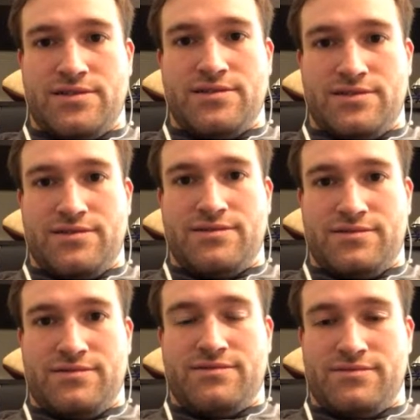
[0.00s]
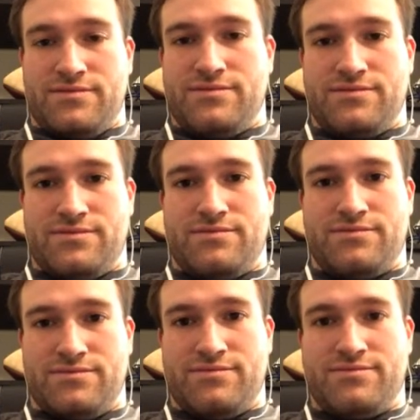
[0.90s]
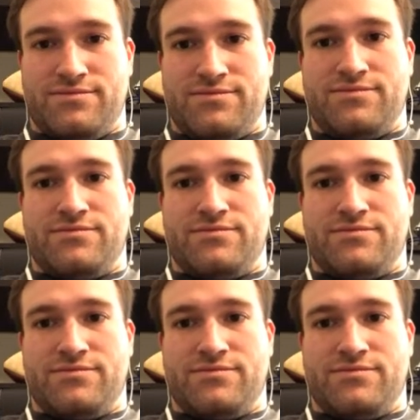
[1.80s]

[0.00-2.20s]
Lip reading: No words are spoken by the person on screen.